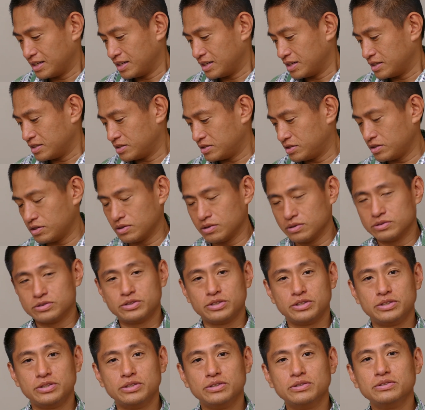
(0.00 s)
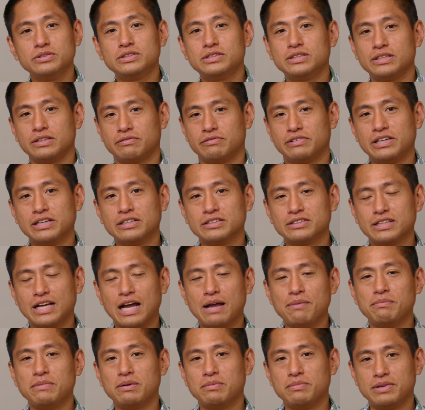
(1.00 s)
So to use
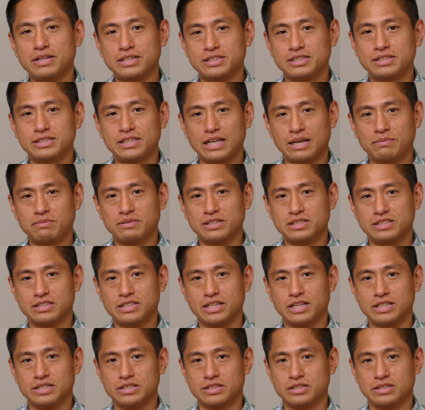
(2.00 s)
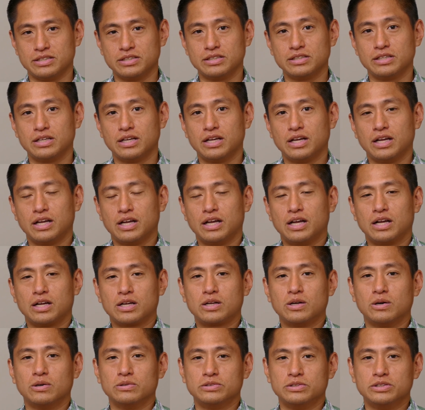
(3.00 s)
real-time image stabilization,
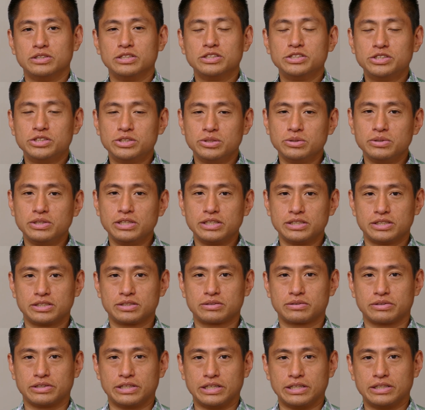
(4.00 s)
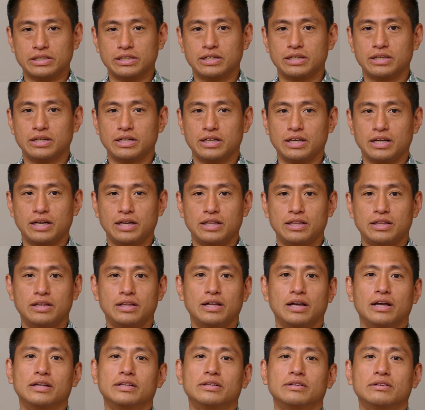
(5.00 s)
go to the shooting screen and
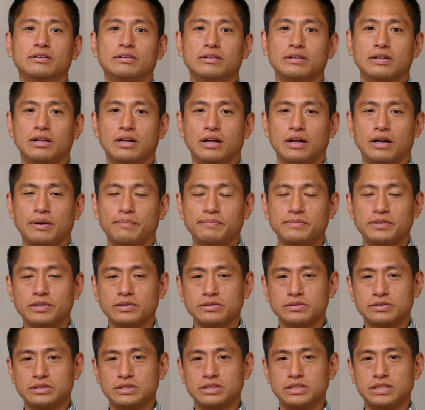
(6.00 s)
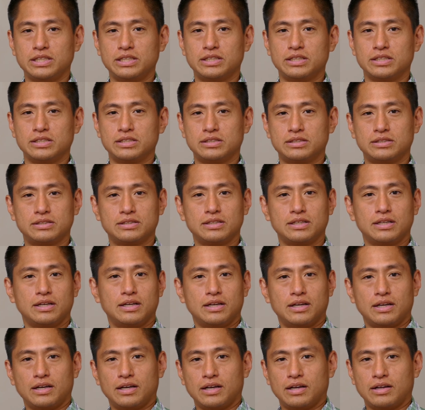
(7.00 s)
then uh, you'll see this
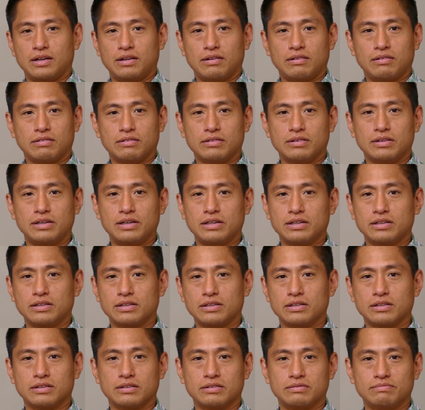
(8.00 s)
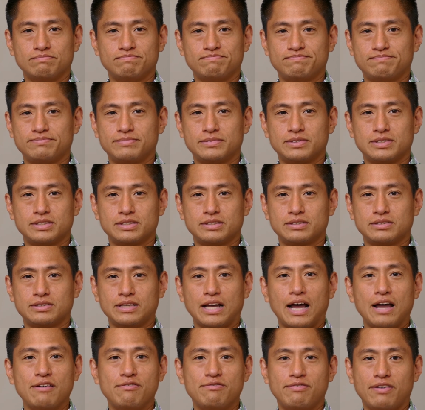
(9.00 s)
little
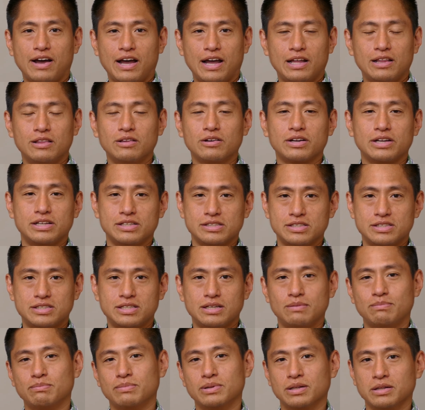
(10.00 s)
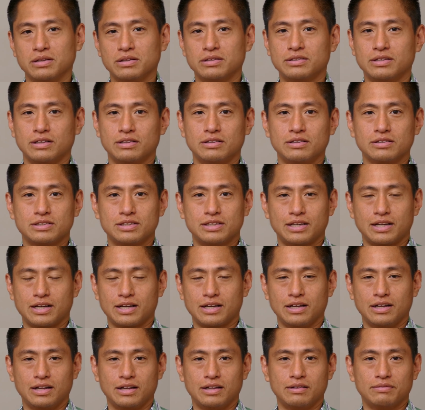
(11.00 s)
sci-fi looking symbol that looks like
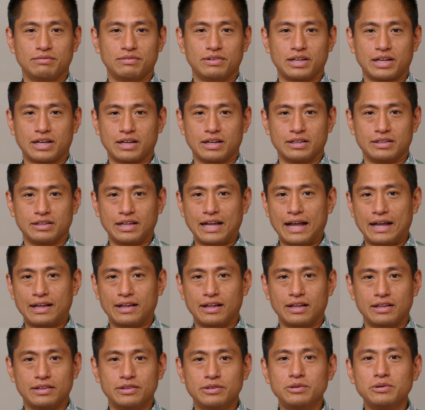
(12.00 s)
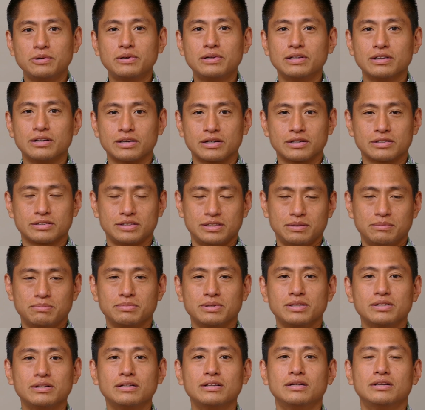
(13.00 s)
a, like a, a nuclear
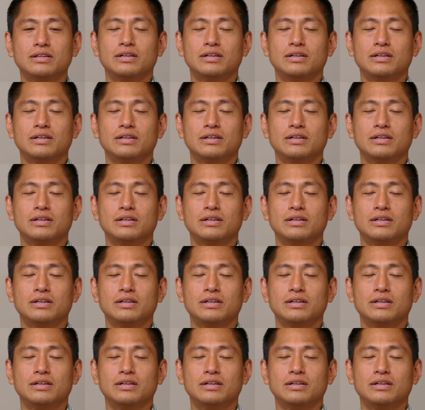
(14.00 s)
symbol.